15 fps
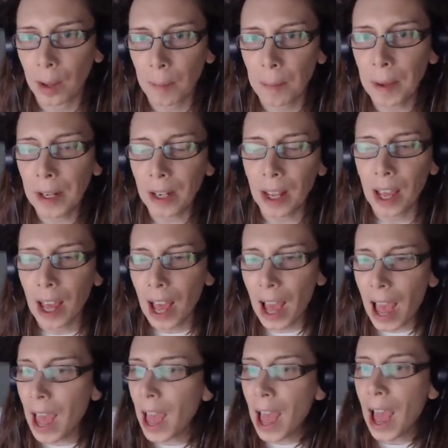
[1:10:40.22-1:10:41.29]
But
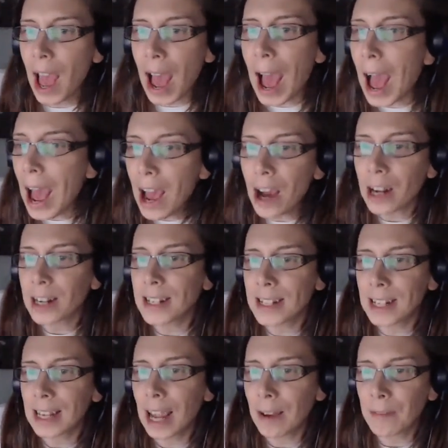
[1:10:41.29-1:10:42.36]
I
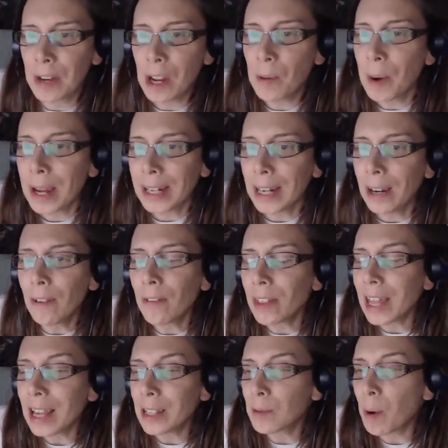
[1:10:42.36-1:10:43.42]
honestly have no idea if
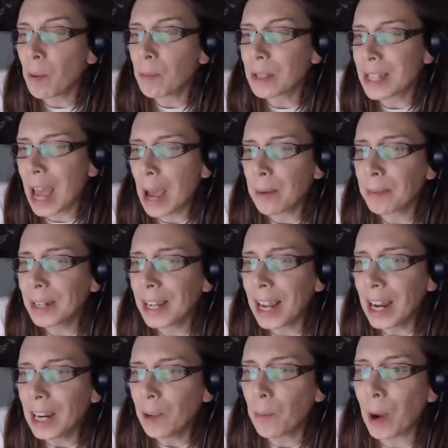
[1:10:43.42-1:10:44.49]
that's what was happening
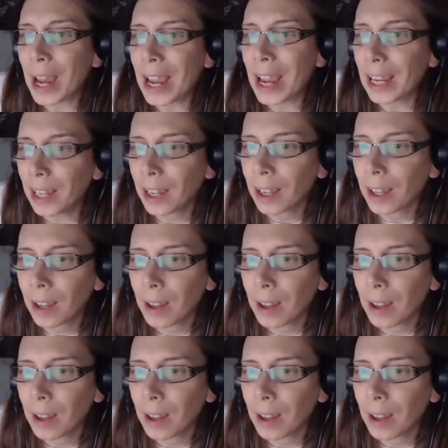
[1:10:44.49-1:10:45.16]
anyway.